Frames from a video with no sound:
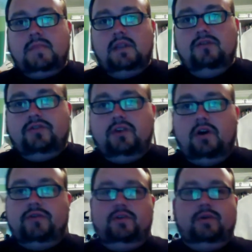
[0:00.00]

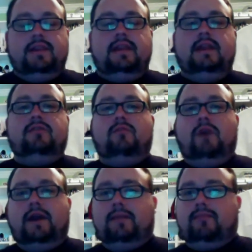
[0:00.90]
So if you're doing that as a
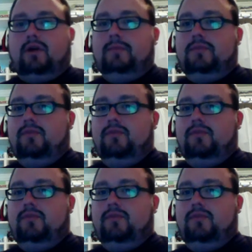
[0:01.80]
writing prompt,